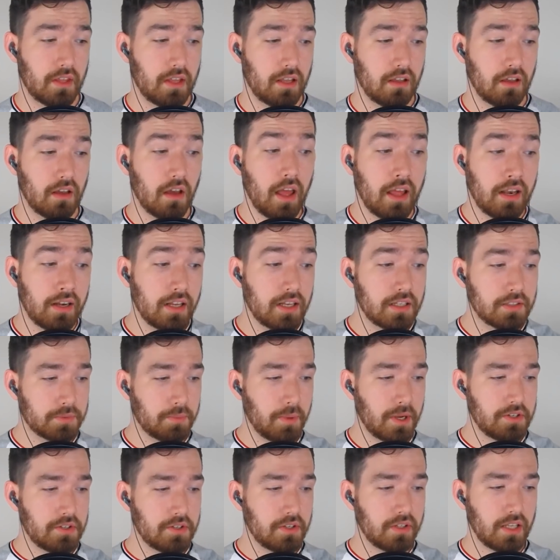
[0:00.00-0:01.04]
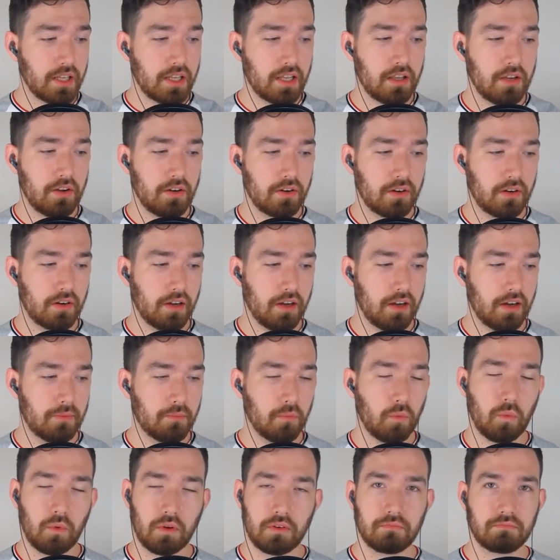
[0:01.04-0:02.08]
And especially here,
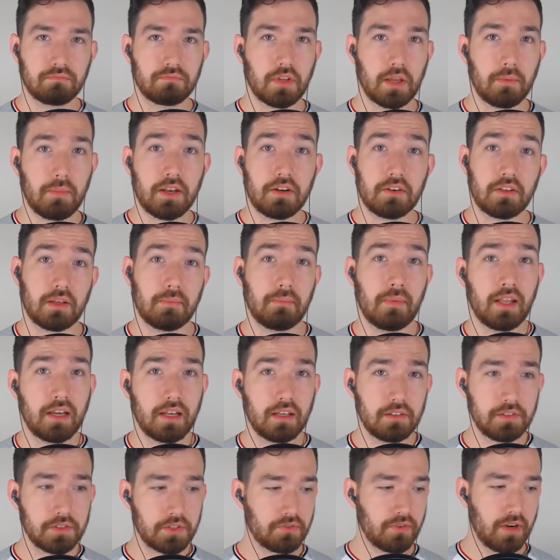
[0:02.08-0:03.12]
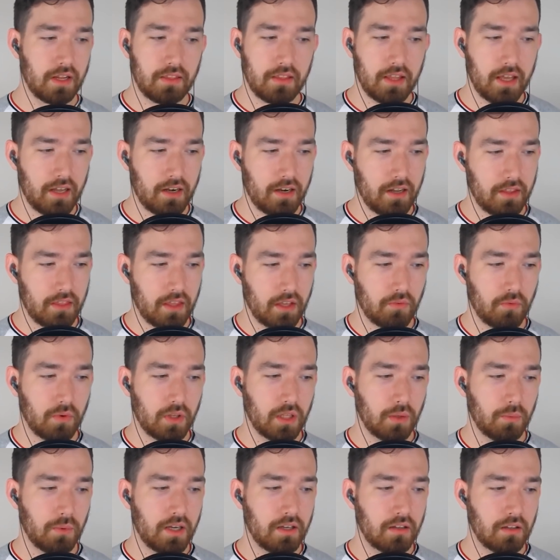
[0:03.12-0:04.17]
one commander that might illustrate that, I think,
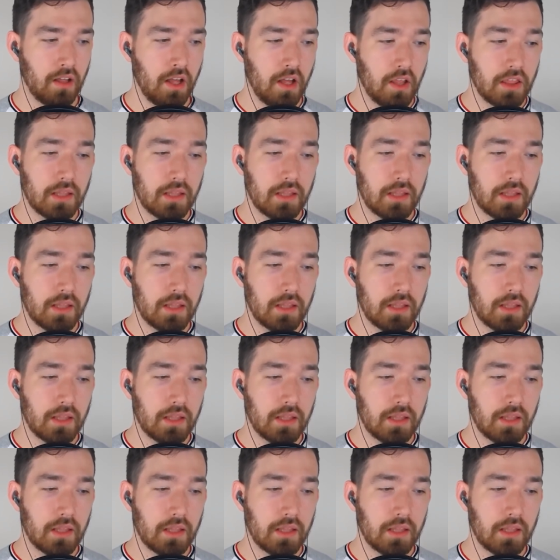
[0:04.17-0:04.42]
really well,